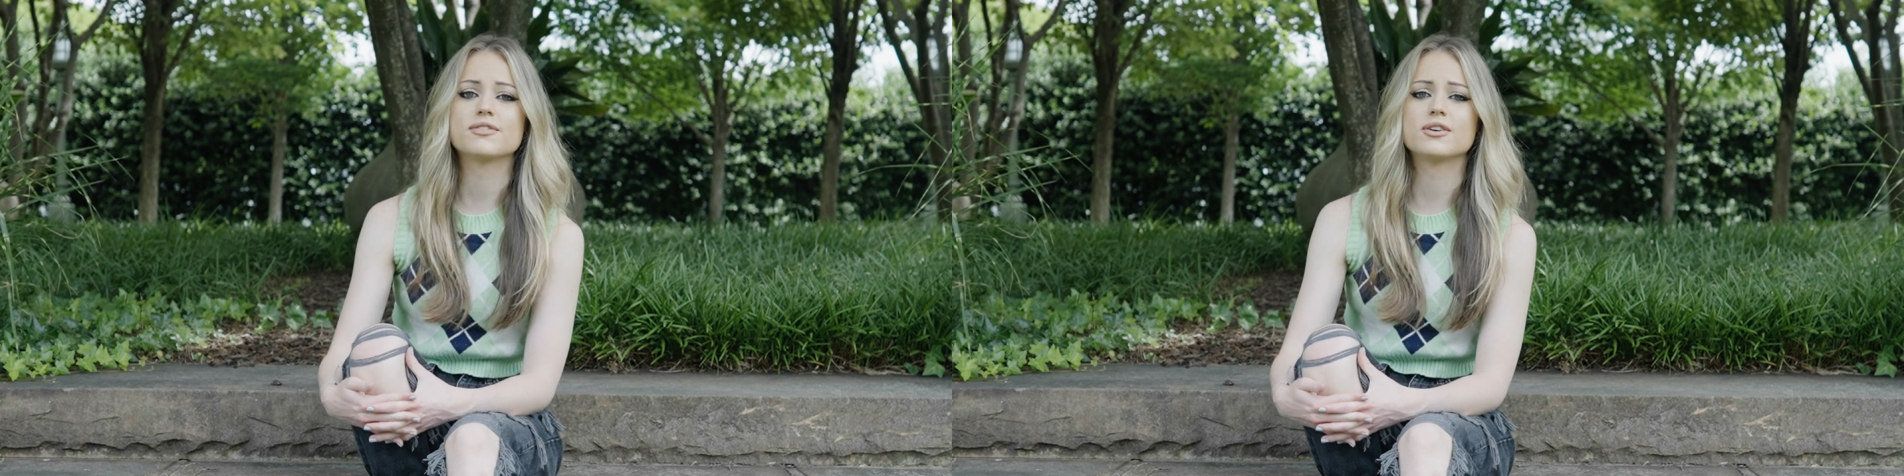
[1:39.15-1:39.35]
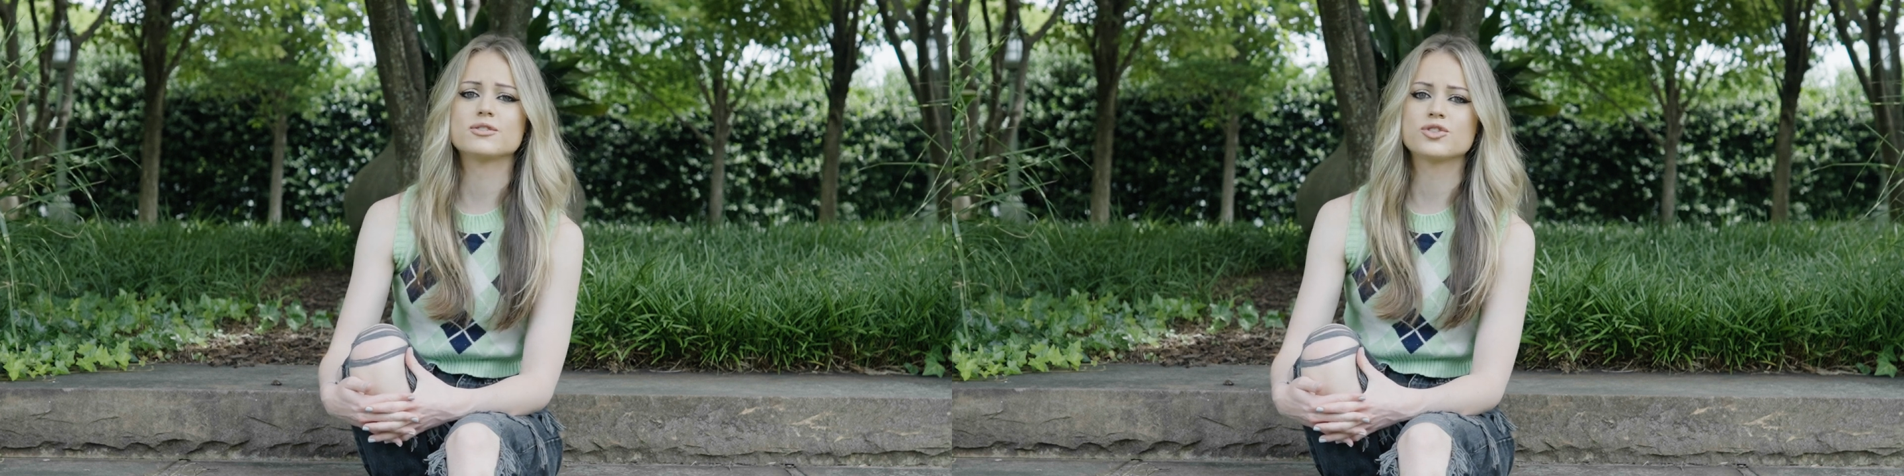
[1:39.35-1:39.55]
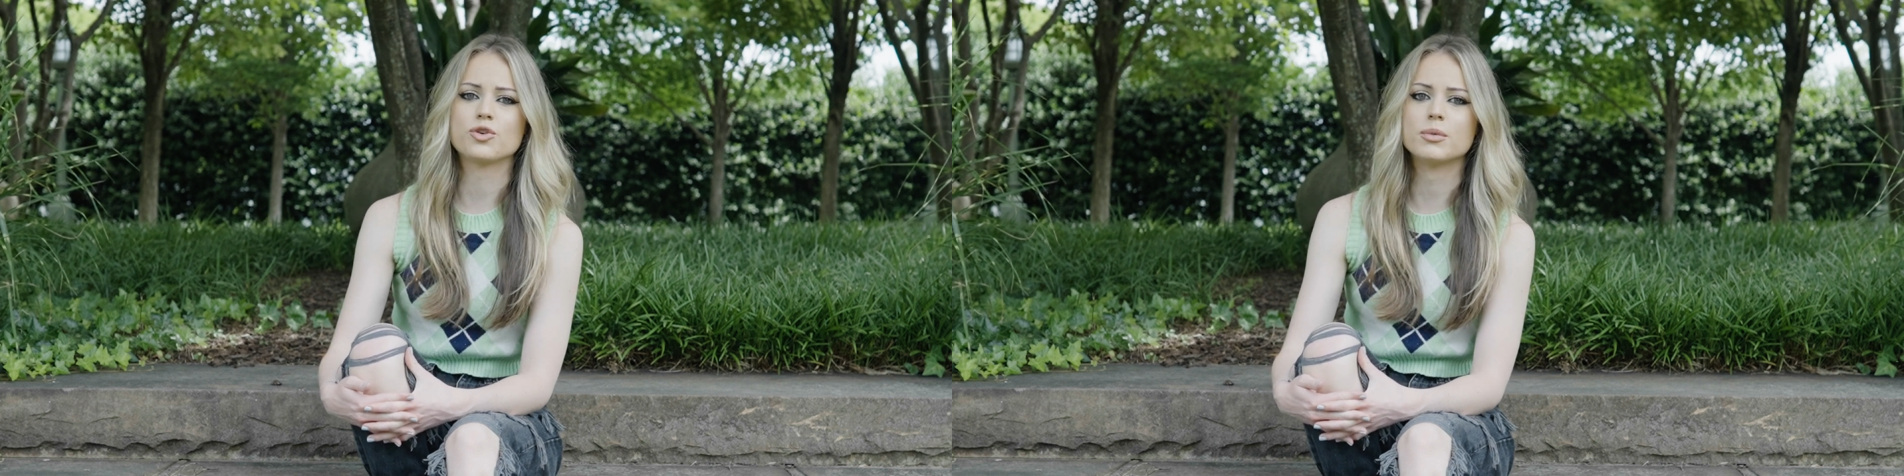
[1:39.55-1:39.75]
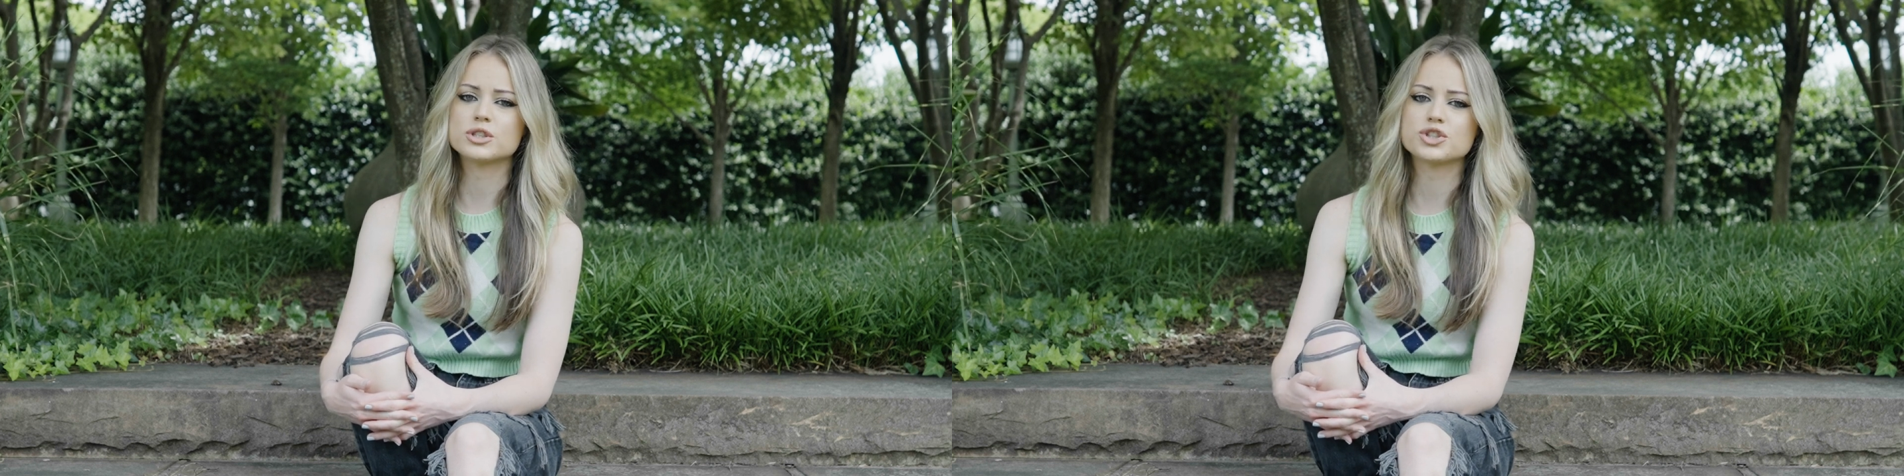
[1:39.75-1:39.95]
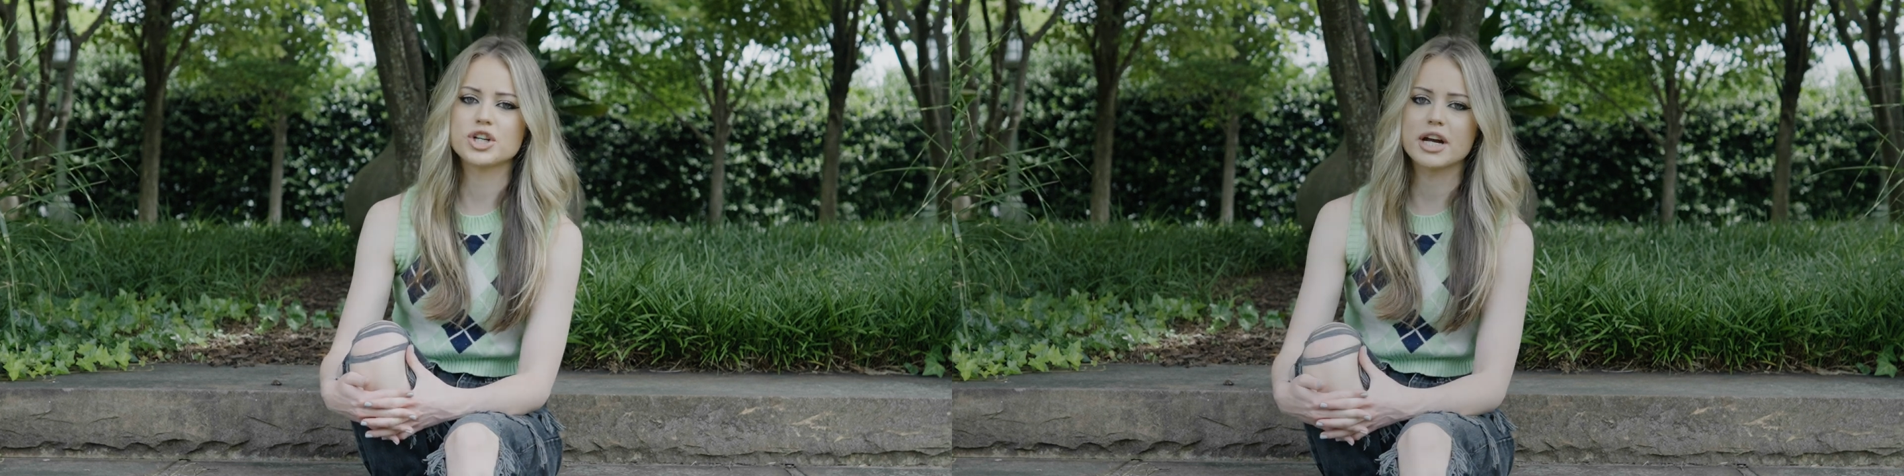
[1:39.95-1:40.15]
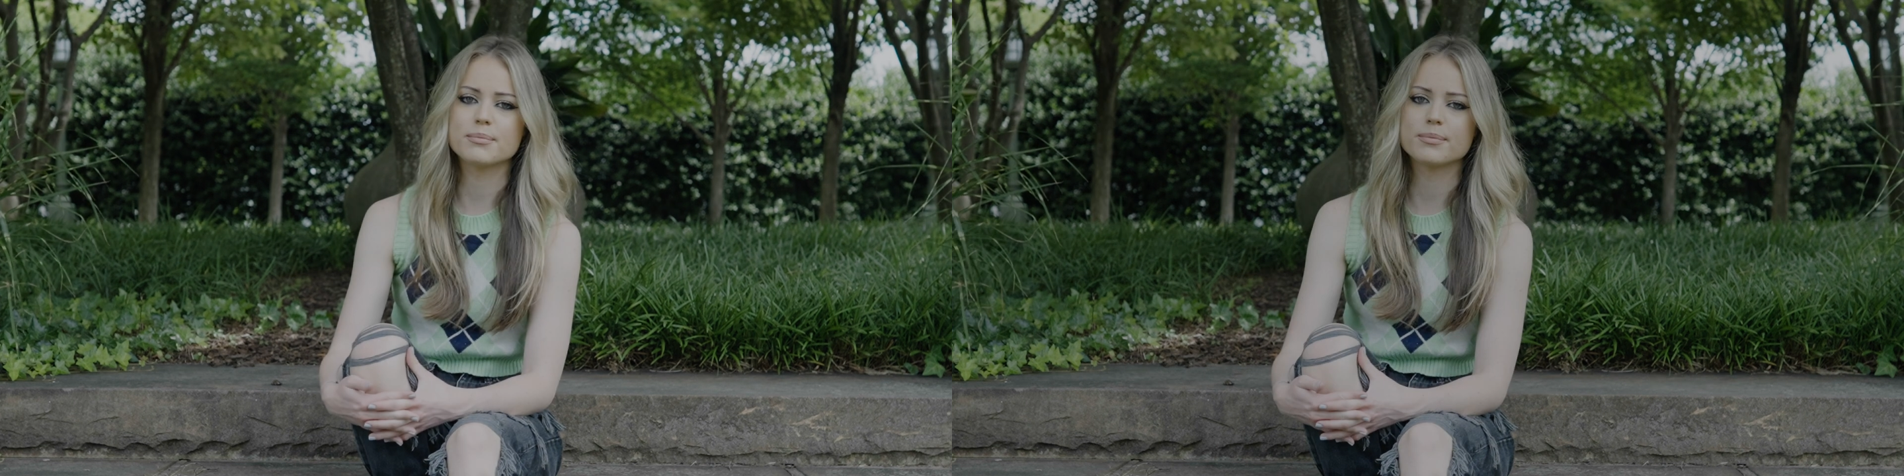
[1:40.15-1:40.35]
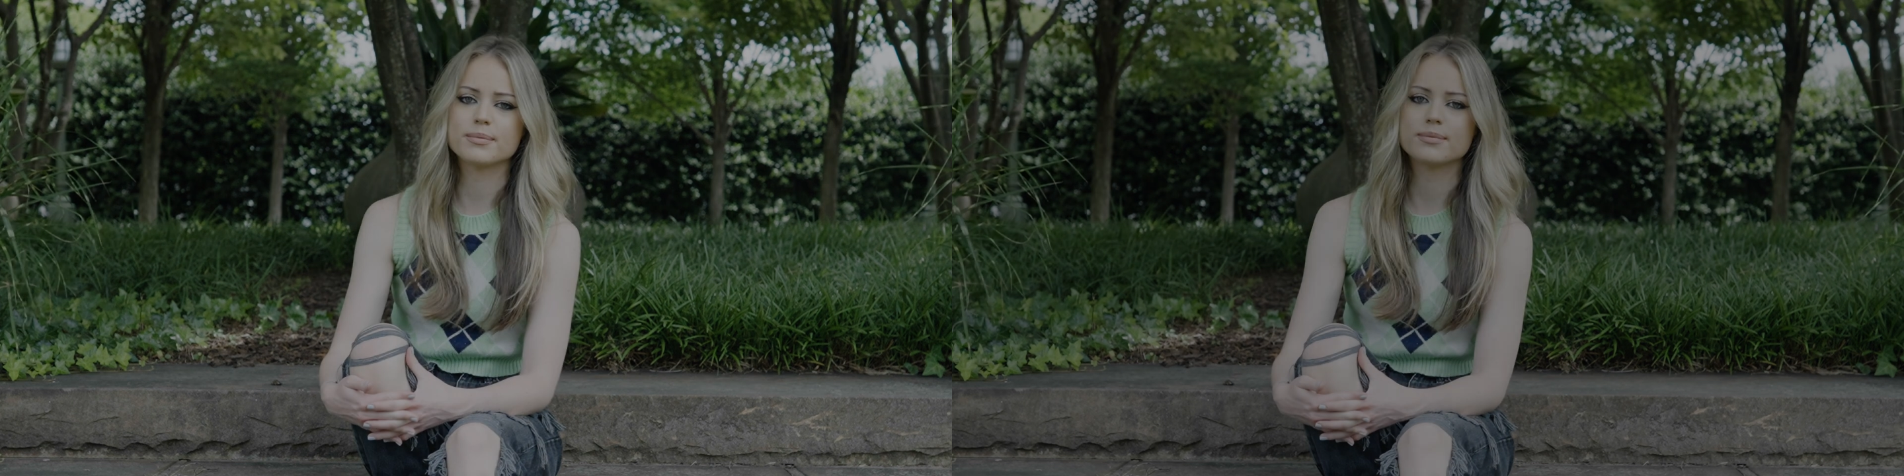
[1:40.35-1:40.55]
felt so much shame.